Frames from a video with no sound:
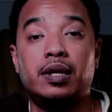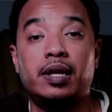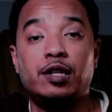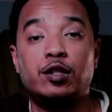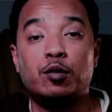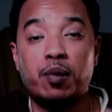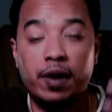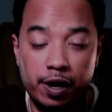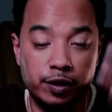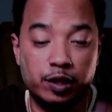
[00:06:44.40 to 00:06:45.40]
And so
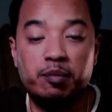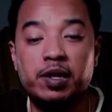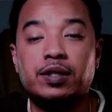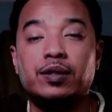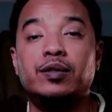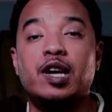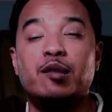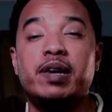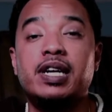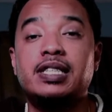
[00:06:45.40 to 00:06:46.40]
prayer is a muscle and
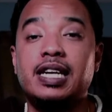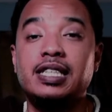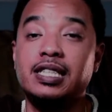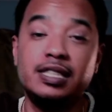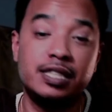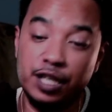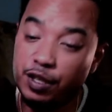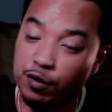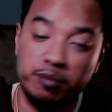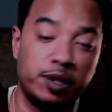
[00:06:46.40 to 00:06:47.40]
meditation is a
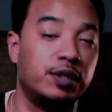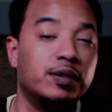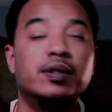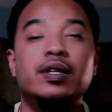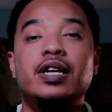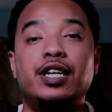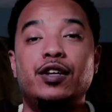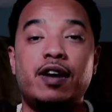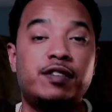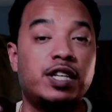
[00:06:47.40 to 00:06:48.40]
different muscle. And you
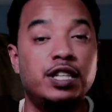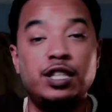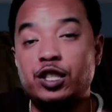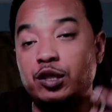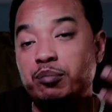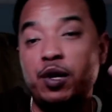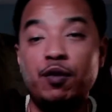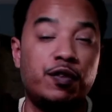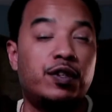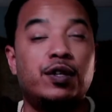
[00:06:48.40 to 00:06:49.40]
have to condition
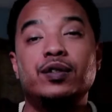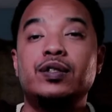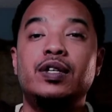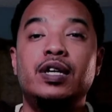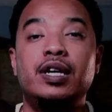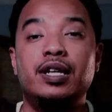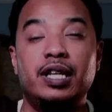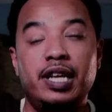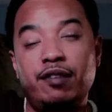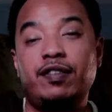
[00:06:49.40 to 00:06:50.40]
both of those,
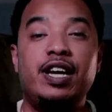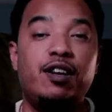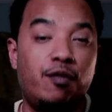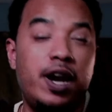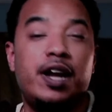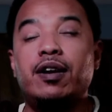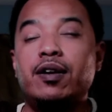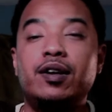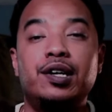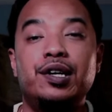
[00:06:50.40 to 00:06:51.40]
left and right,
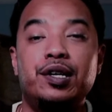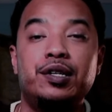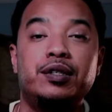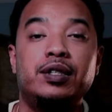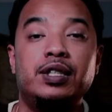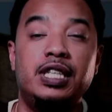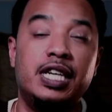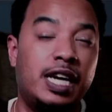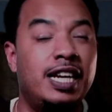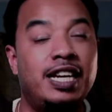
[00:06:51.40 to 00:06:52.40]

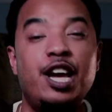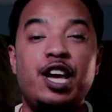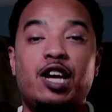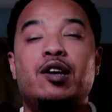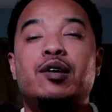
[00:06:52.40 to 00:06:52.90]
yin and yang,